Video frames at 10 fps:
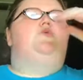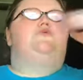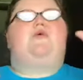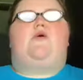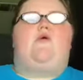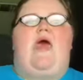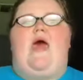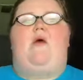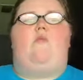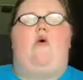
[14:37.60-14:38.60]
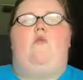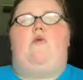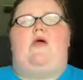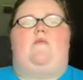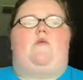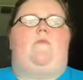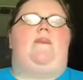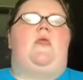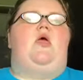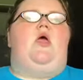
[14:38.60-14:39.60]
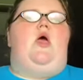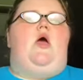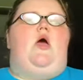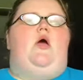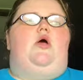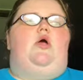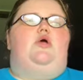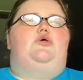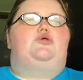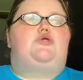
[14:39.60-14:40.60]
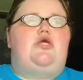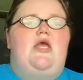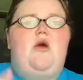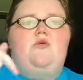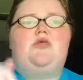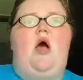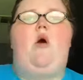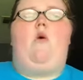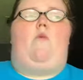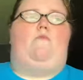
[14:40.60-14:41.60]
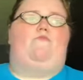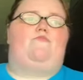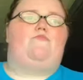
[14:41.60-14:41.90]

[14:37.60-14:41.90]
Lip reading: She's like, okay, I won't, whatever. She goes home.